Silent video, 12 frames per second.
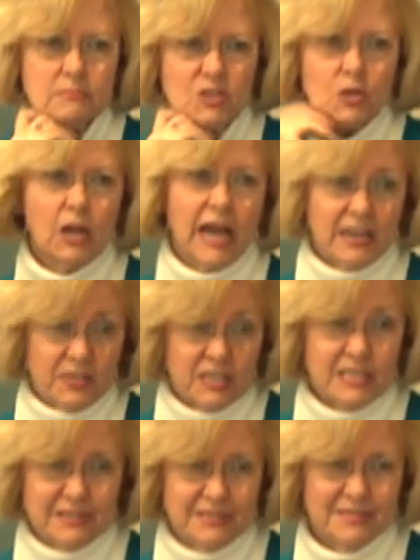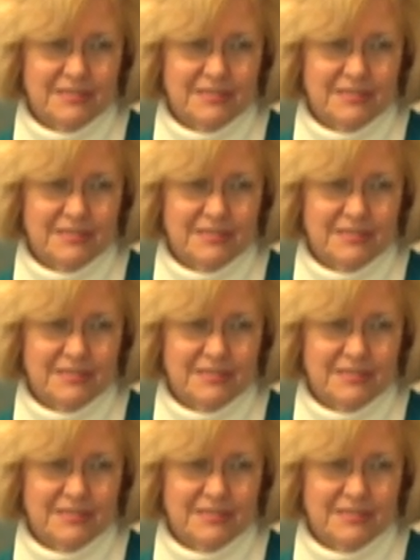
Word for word: So you like this?